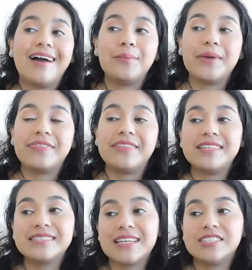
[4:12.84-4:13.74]
and
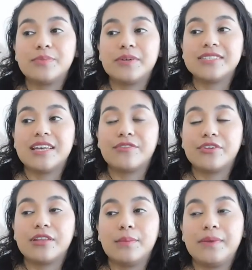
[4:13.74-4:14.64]
these kinds of books have
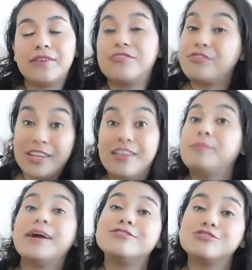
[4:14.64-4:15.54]
really been feeding
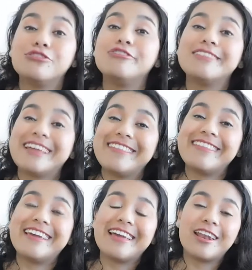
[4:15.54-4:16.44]
my soul
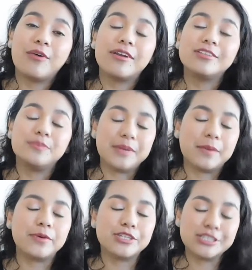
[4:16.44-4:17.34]
lately, and I wanted to be
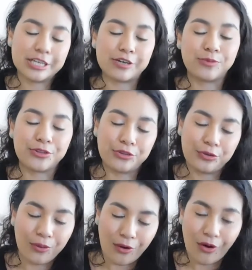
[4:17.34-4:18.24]
able to share with you
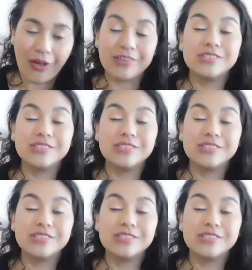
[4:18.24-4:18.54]
all.